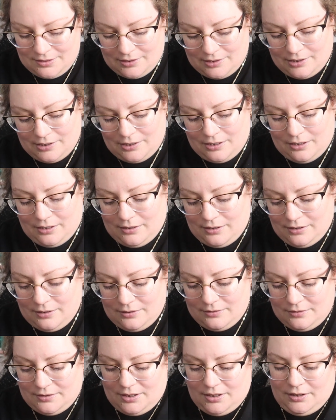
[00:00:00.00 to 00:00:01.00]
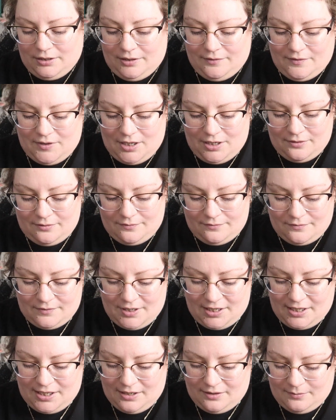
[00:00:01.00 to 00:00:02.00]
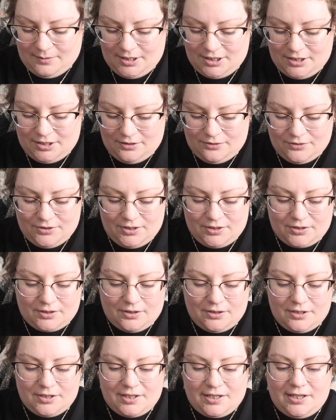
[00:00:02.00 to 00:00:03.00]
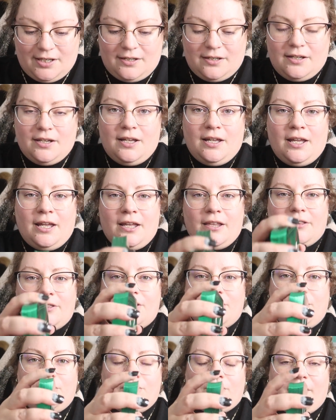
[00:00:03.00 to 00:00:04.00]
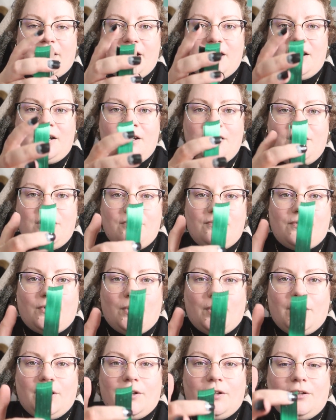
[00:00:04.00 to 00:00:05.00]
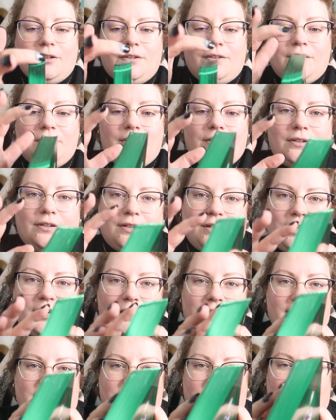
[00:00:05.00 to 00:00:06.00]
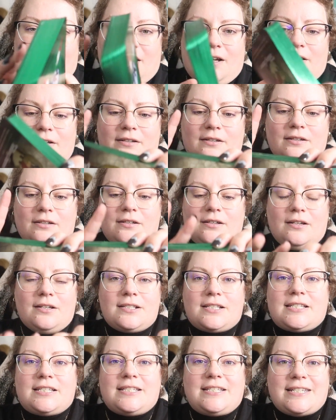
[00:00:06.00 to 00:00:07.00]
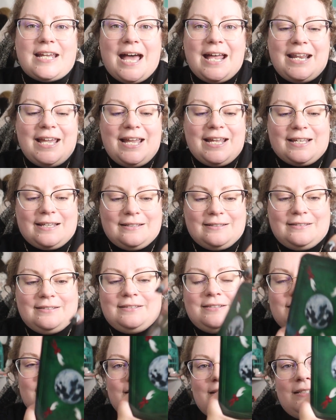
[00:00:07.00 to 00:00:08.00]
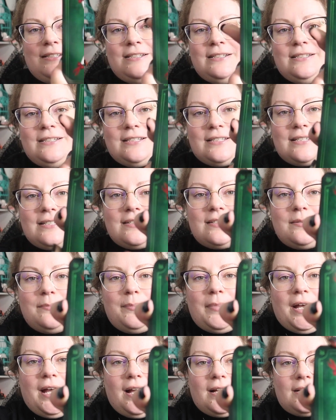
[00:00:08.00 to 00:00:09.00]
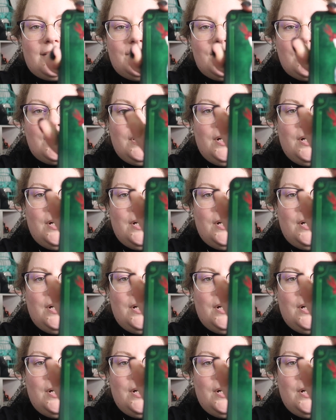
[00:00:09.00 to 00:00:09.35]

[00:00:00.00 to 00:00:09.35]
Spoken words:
Ugh, I can't wait to use these cards again. The green foil on the side, stunning. This is the back of the